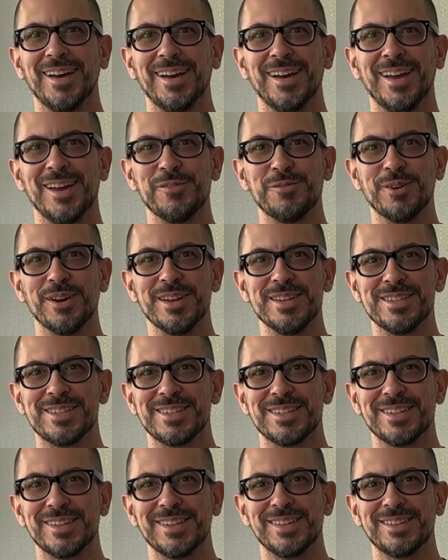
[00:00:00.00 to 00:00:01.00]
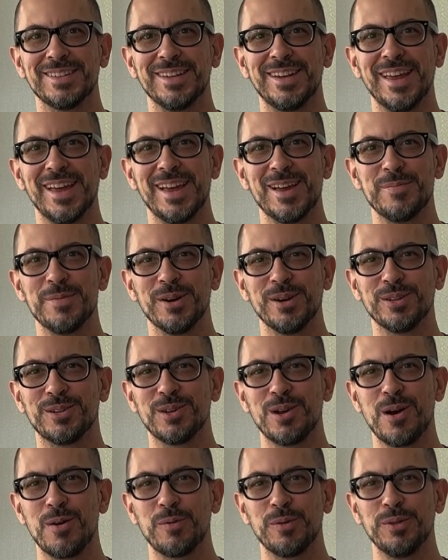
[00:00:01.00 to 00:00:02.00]
Hey friends, today I'm here to
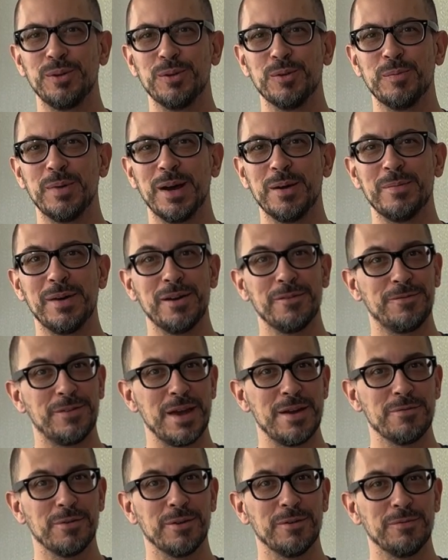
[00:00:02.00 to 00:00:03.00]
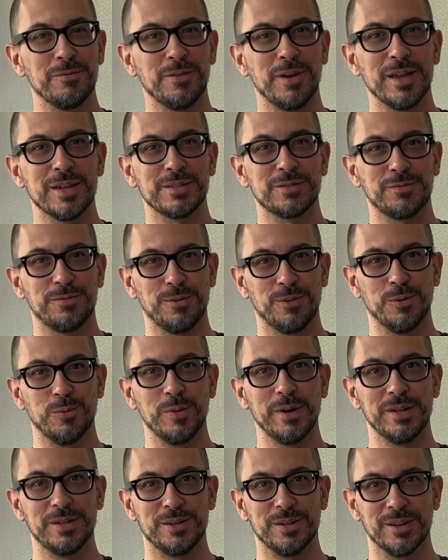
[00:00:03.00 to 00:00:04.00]
talk with you about my favorite vest for the
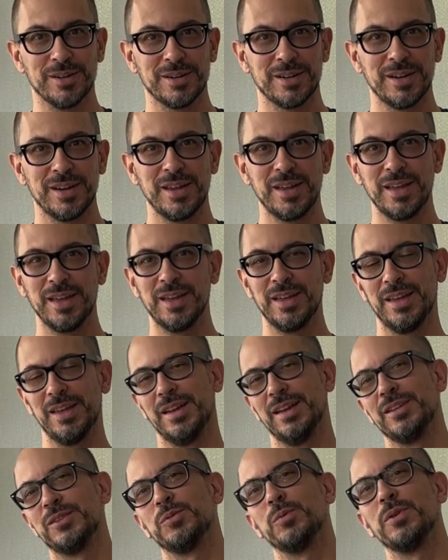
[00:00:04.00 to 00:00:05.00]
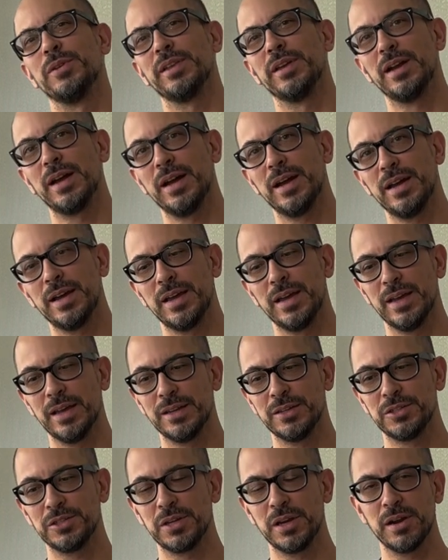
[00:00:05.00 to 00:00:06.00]
winter. It's one that I
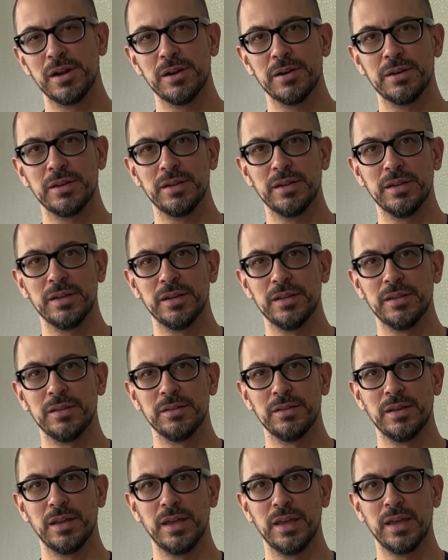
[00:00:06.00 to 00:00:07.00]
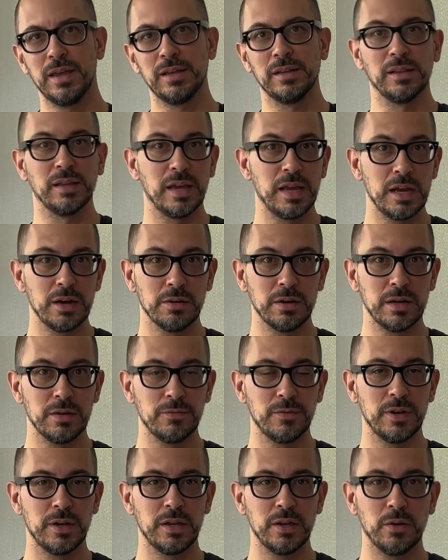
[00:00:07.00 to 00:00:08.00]
had shared in a layering
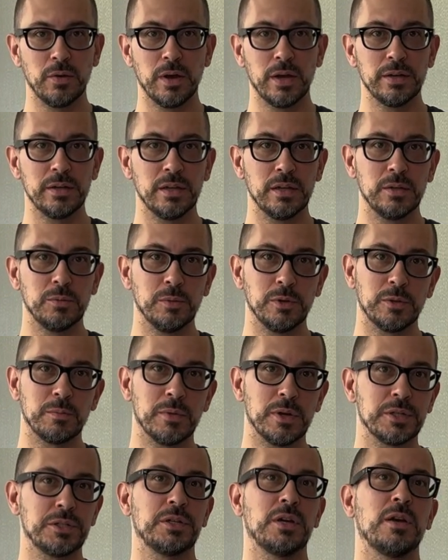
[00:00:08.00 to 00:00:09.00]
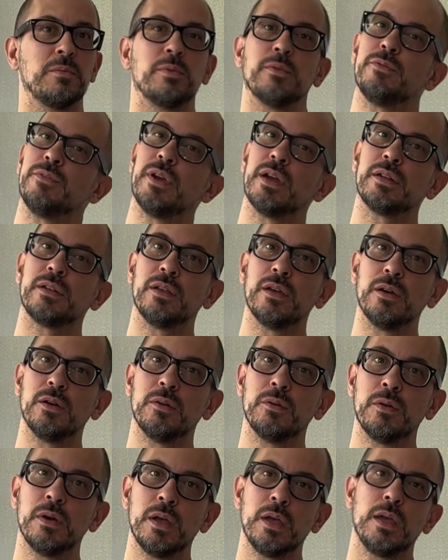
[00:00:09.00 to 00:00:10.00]
video I did with my Schott
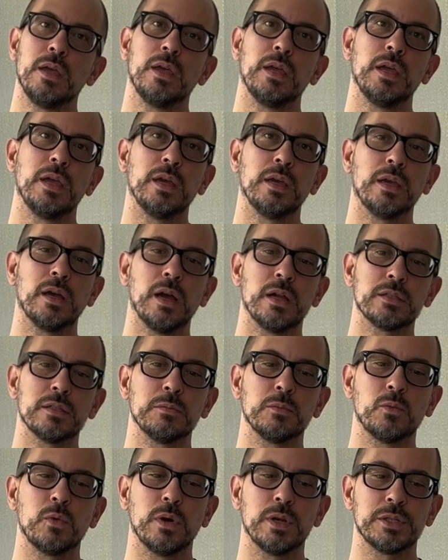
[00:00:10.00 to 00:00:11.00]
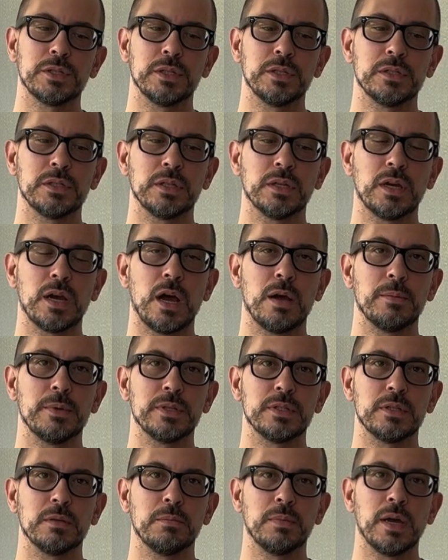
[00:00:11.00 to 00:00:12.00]
Perfecto and got some questions and
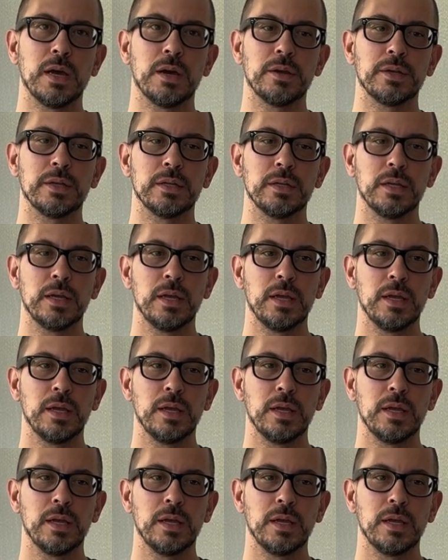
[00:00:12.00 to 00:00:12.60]
comments about it.